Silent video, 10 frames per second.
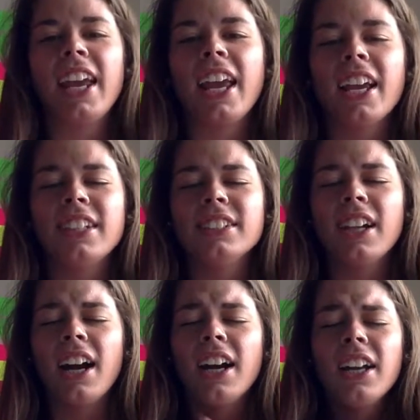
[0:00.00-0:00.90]
and
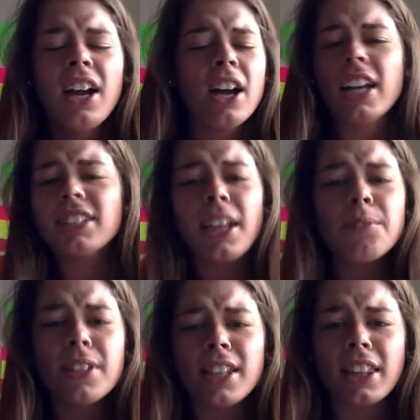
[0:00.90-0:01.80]

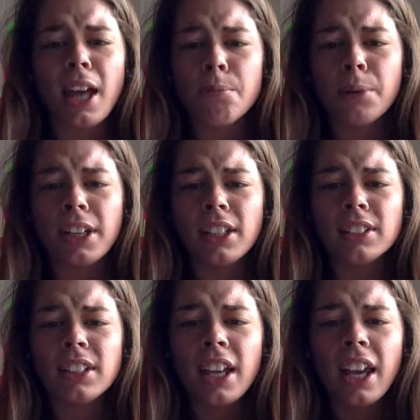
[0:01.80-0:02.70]
excitement that brings.